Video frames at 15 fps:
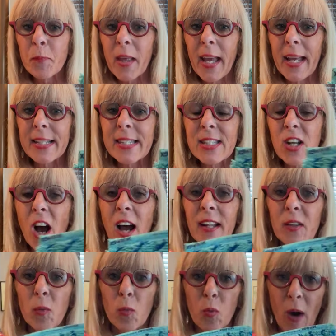it's
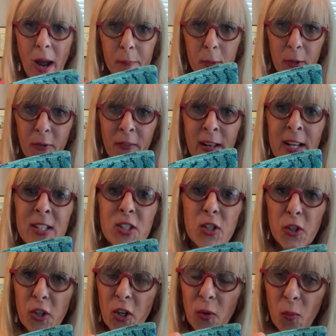got rubber. So
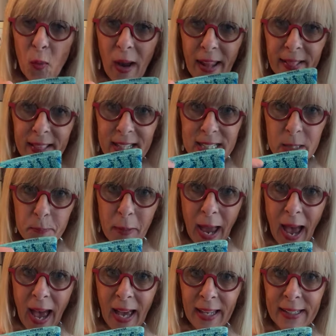you're gonna wet this
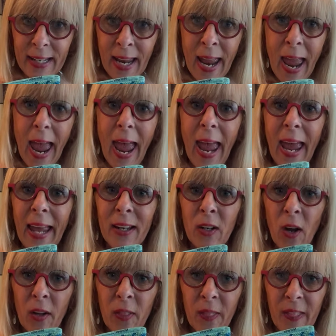pad, and
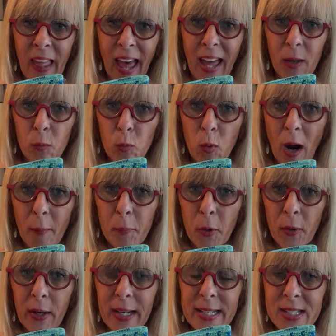that
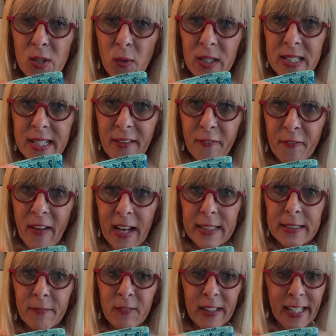rubber is going to
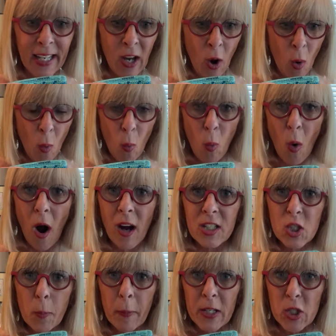effectively
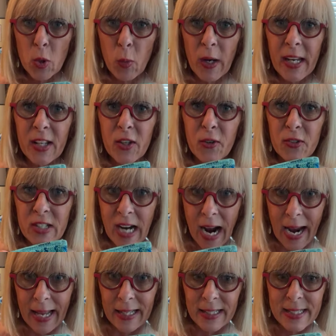wash between your
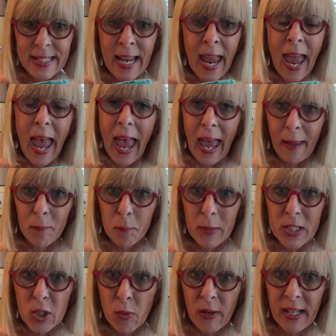tiles and
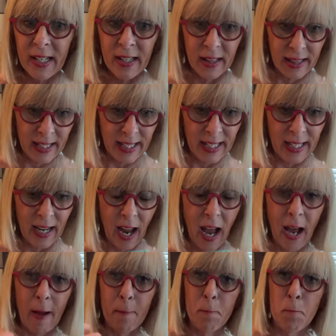between the
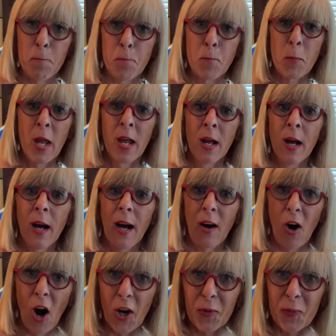
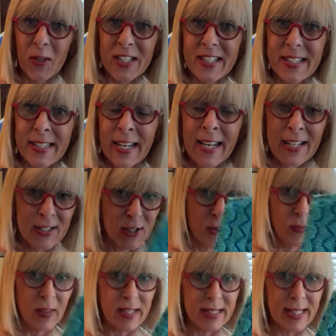hardwoods.
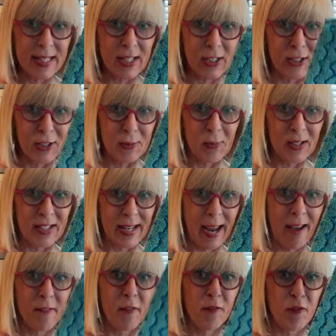So this is a good one to
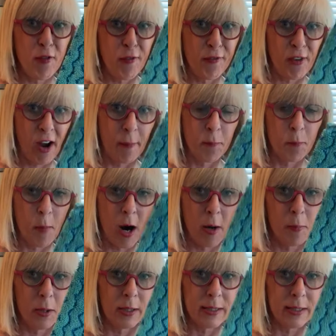have if you've got marble,